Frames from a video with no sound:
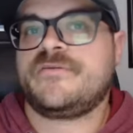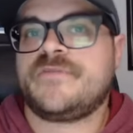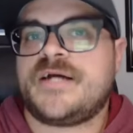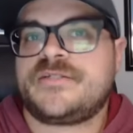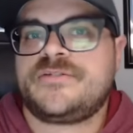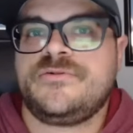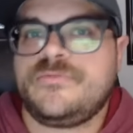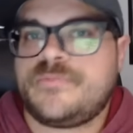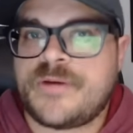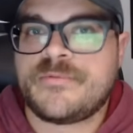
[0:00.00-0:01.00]

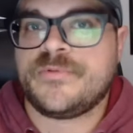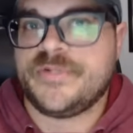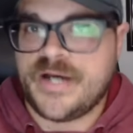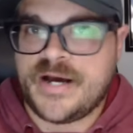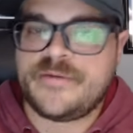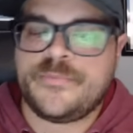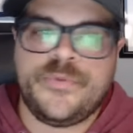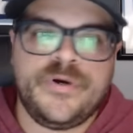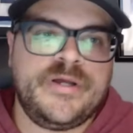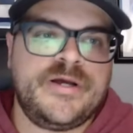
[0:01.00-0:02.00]
Latu? Probably not,
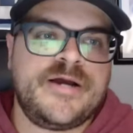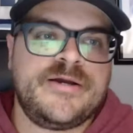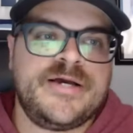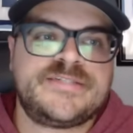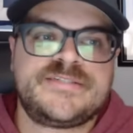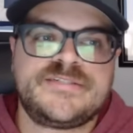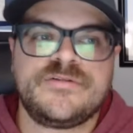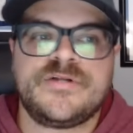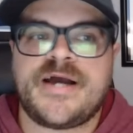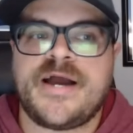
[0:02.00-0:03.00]
but that's
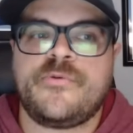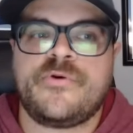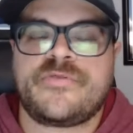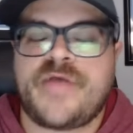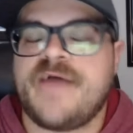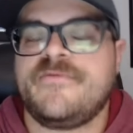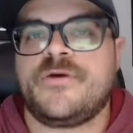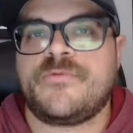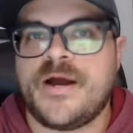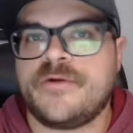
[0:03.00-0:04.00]
still a guy worth having
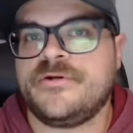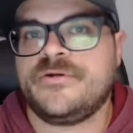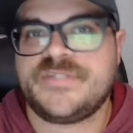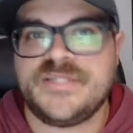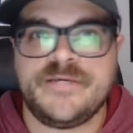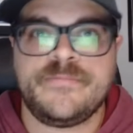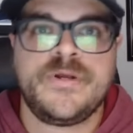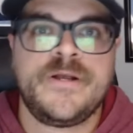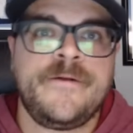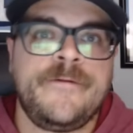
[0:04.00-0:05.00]
around on your team.
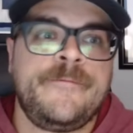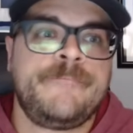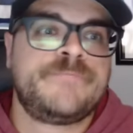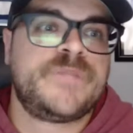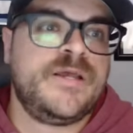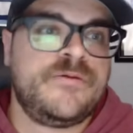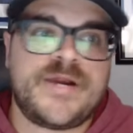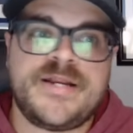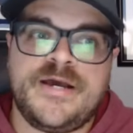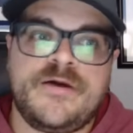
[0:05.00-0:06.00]
And
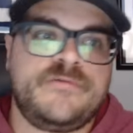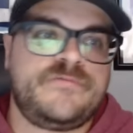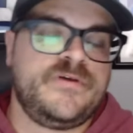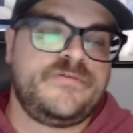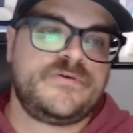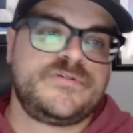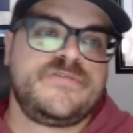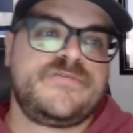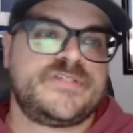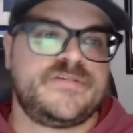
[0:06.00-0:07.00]
right now, if your
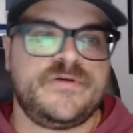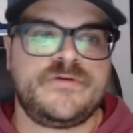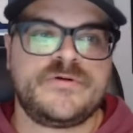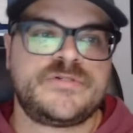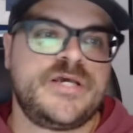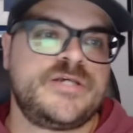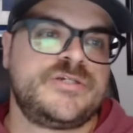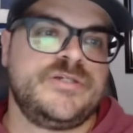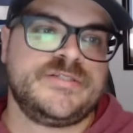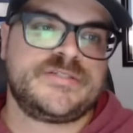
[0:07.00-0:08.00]
defensive end
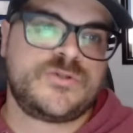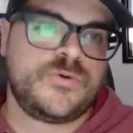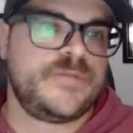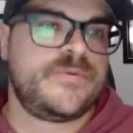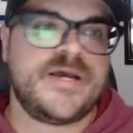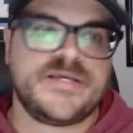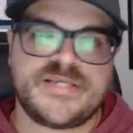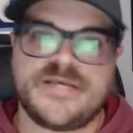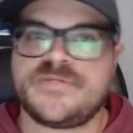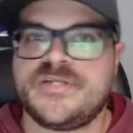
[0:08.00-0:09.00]
rotation is Quiddy Pay,
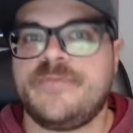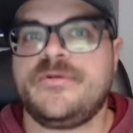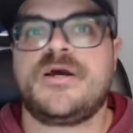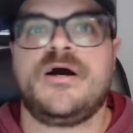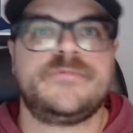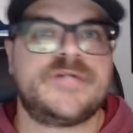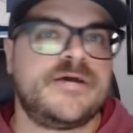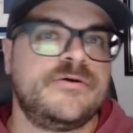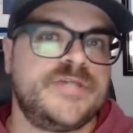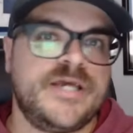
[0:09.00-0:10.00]
Samson Ebukam,
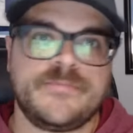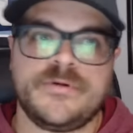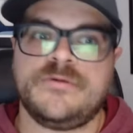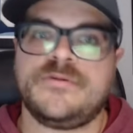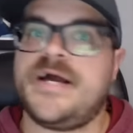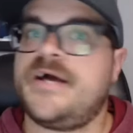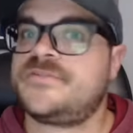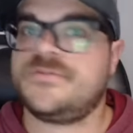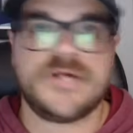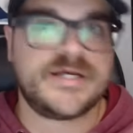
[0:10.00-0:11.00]
Dio Dengbo,
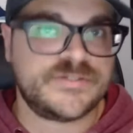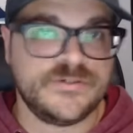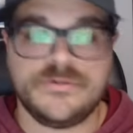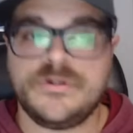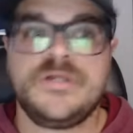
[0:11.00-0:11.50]
Laiatu,